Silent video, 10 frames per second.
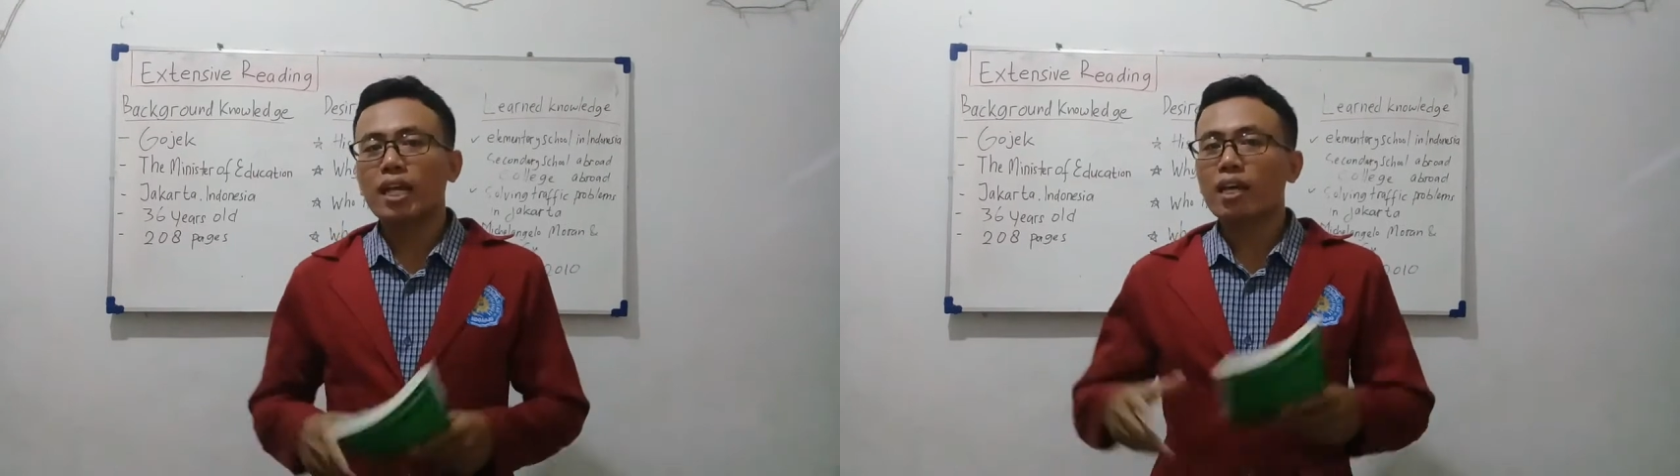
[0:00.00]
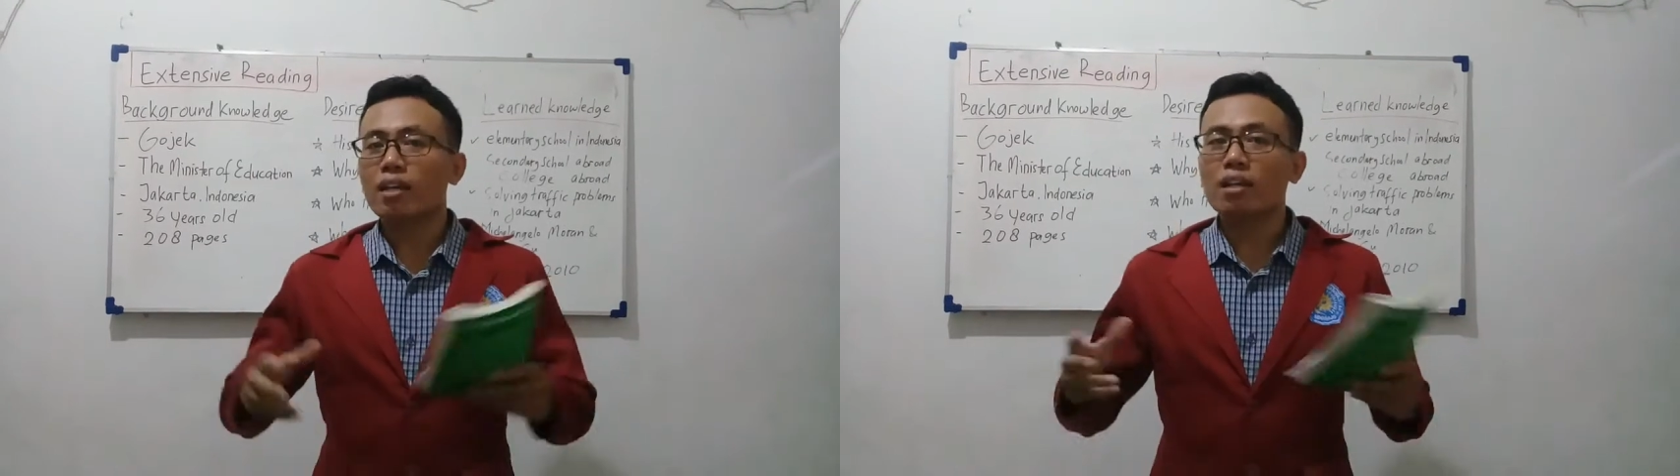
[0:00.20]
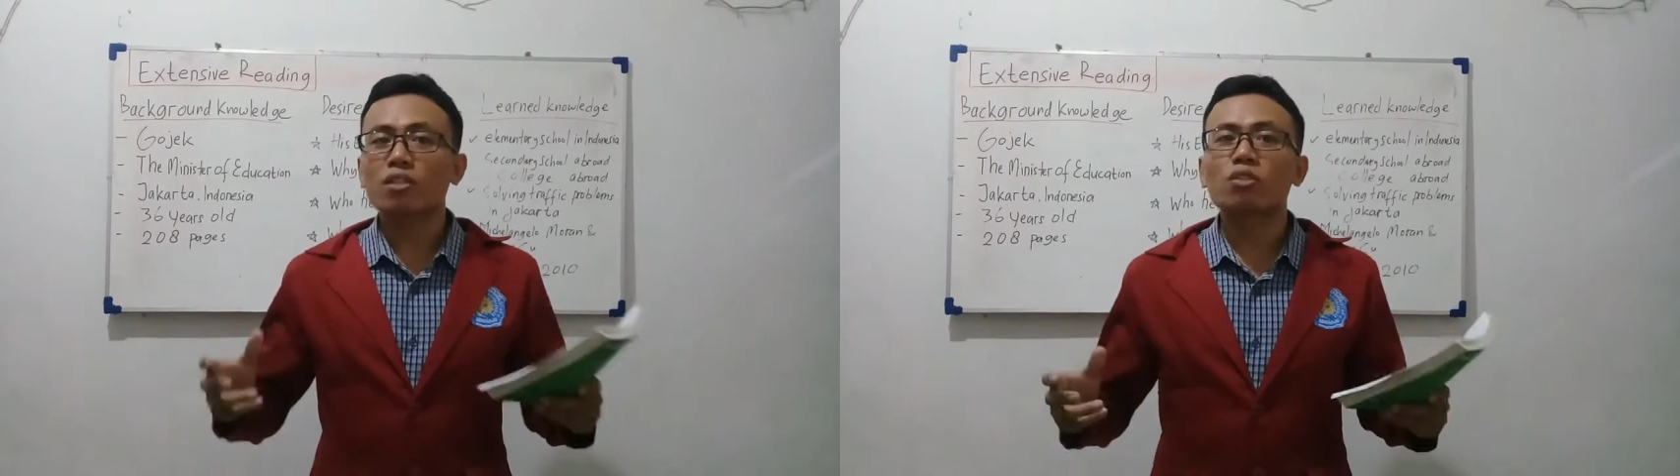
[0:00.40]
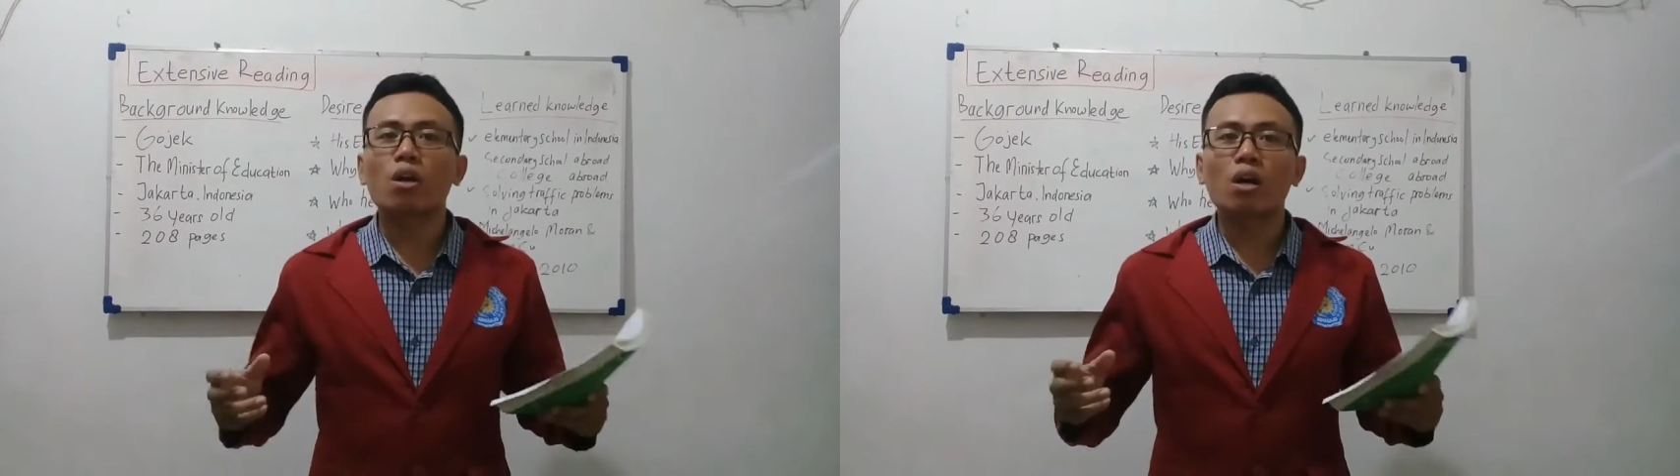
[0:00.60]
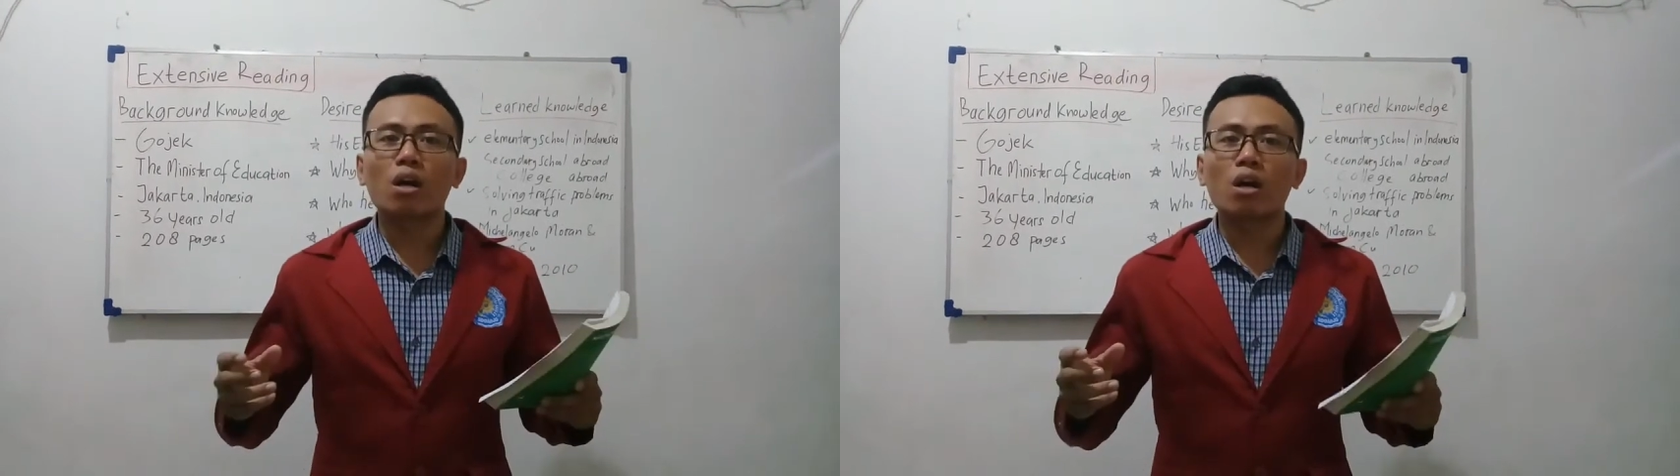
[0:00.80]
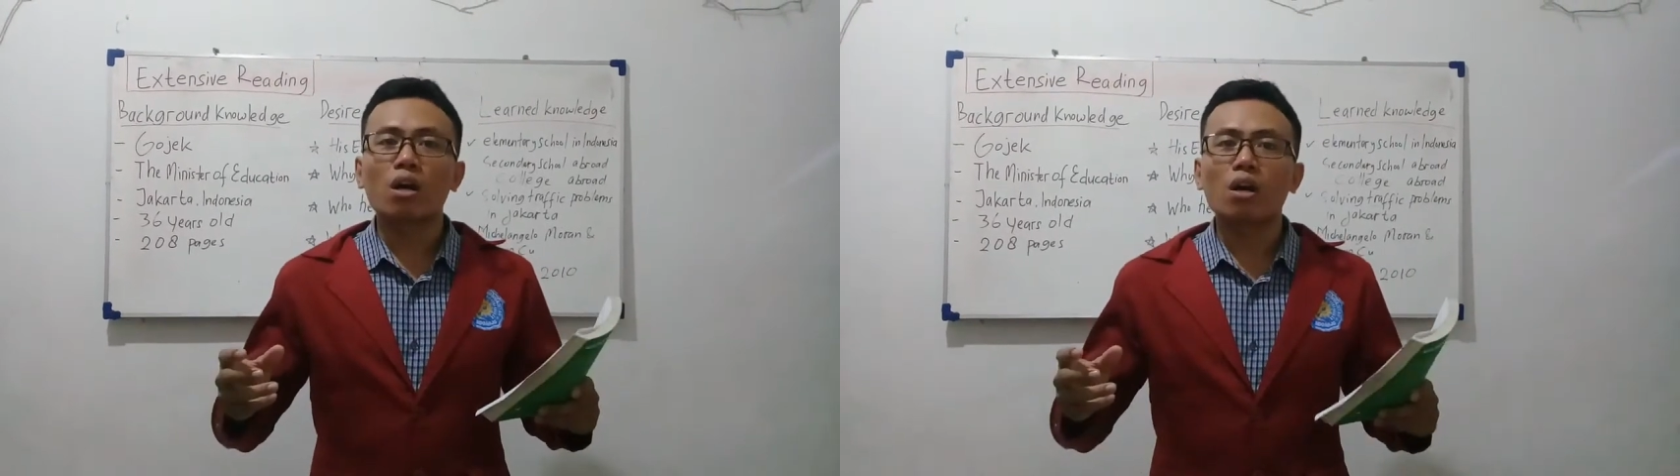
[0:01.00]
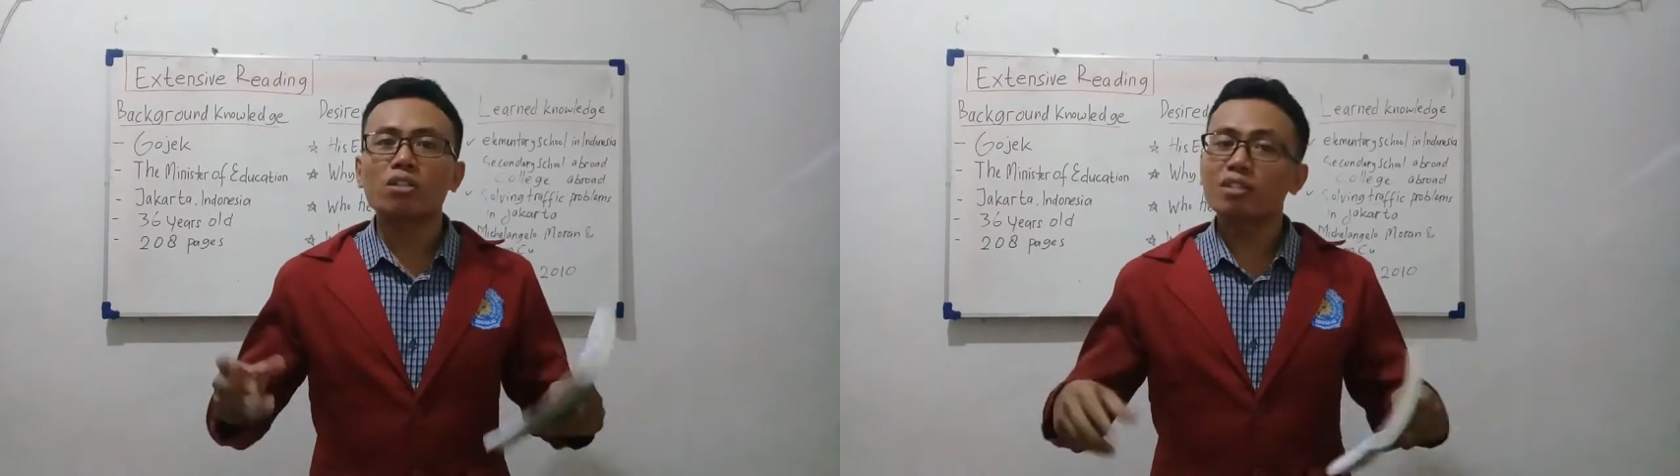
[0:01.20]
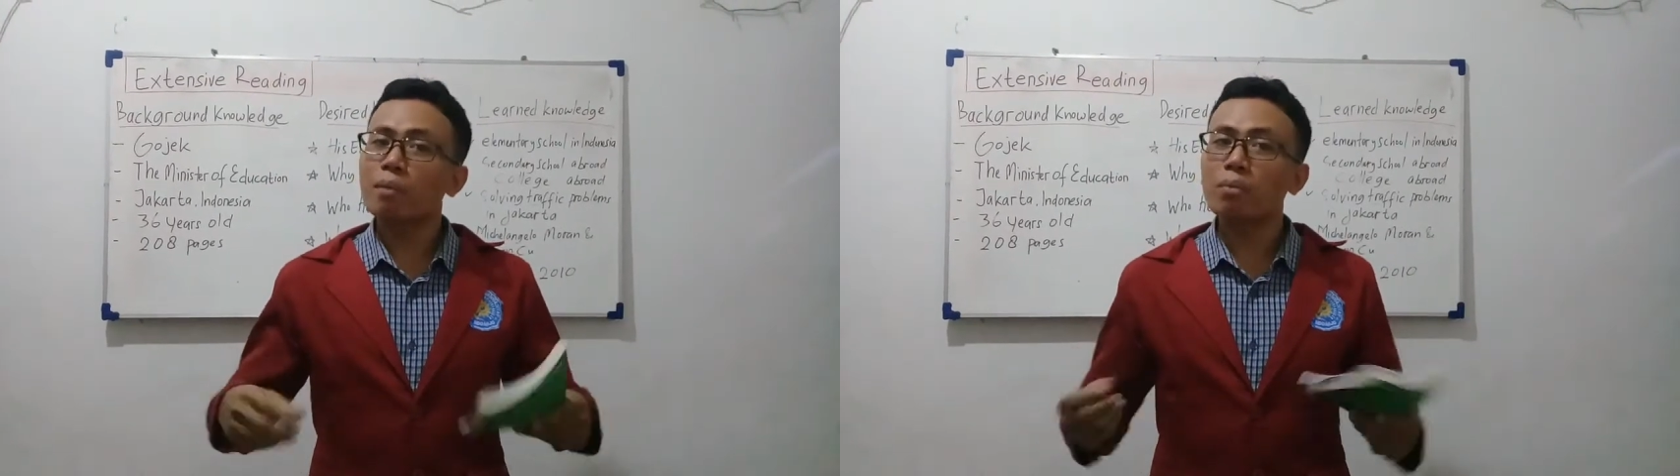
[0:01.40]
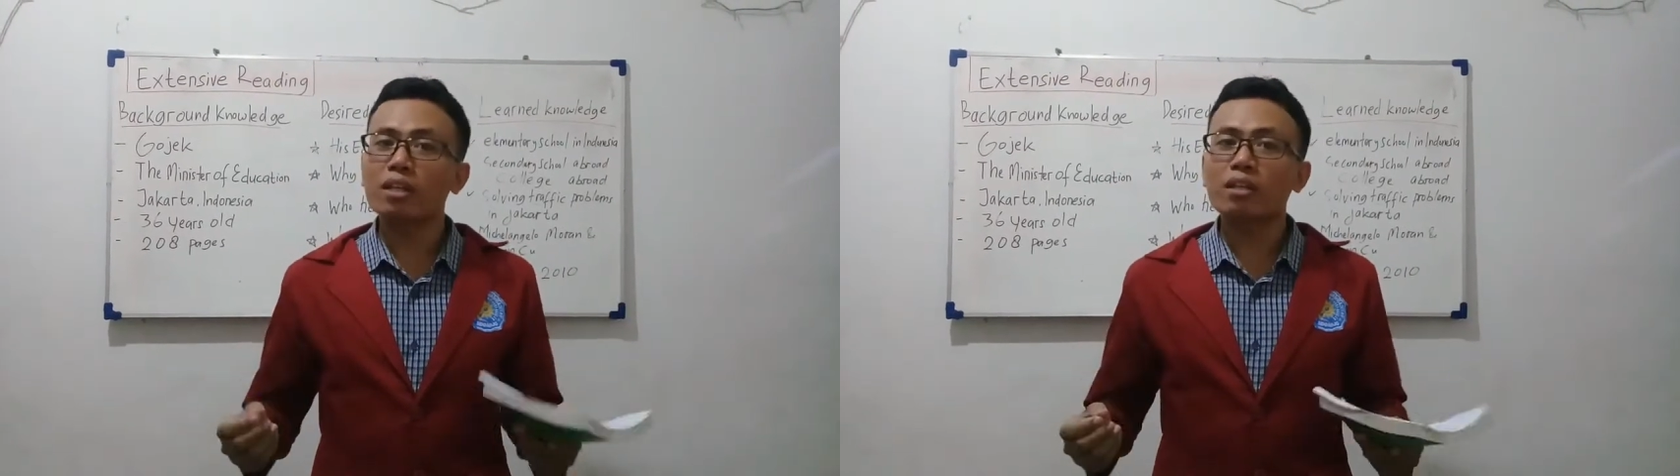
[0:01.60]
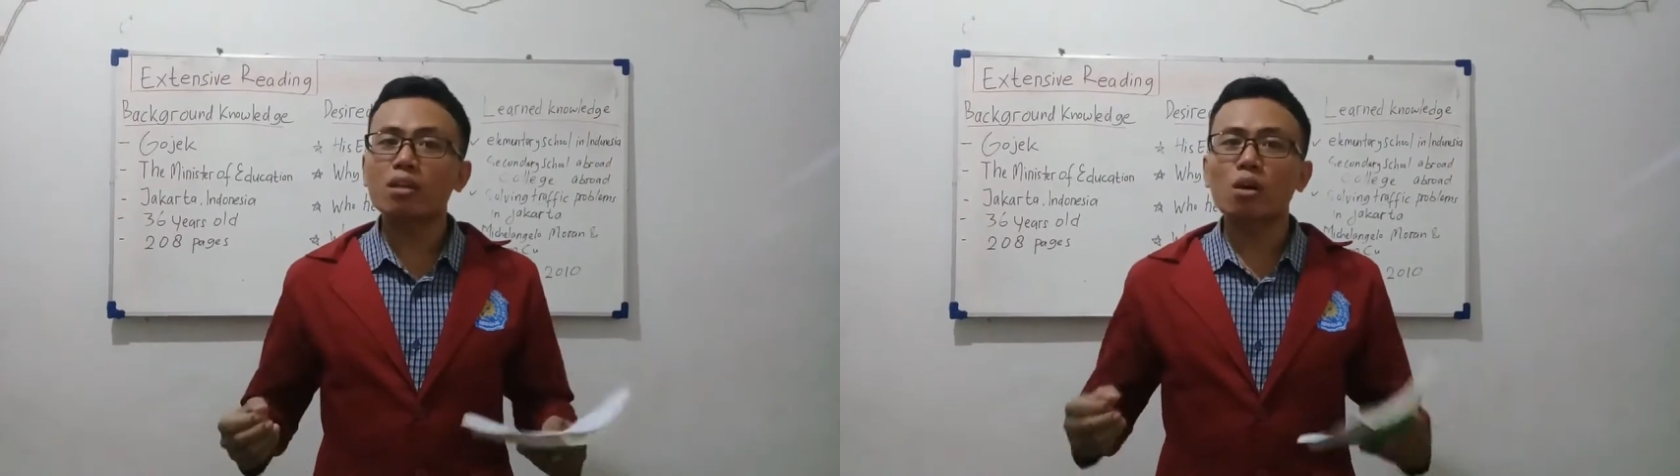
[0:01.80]
It is
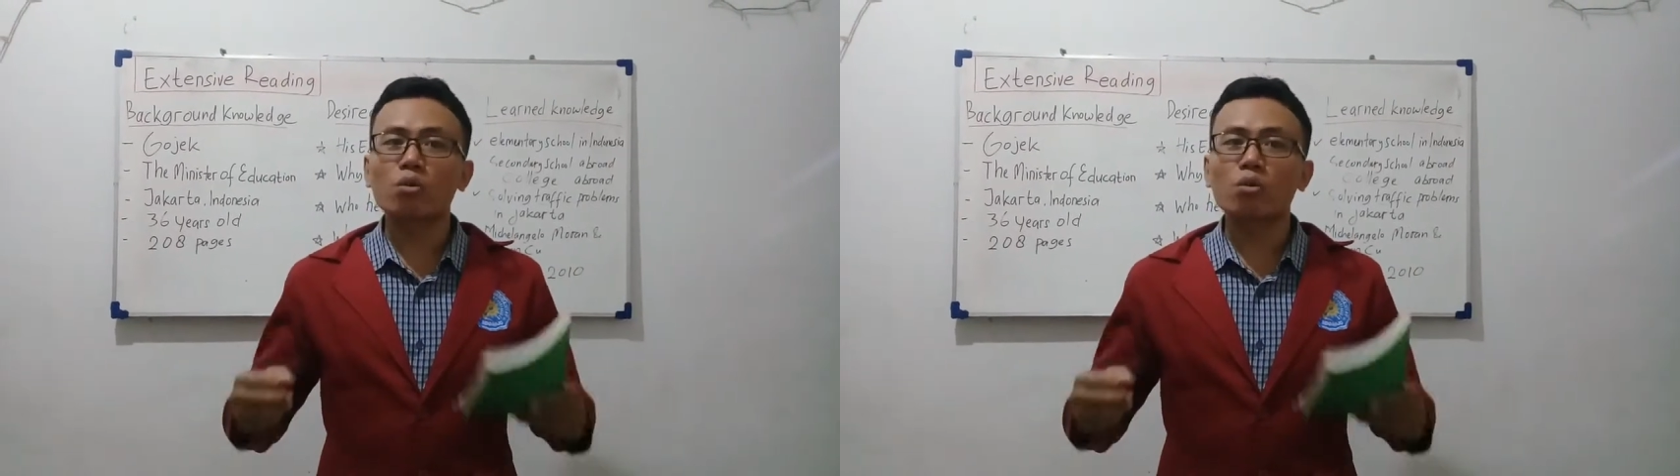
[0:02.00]
simply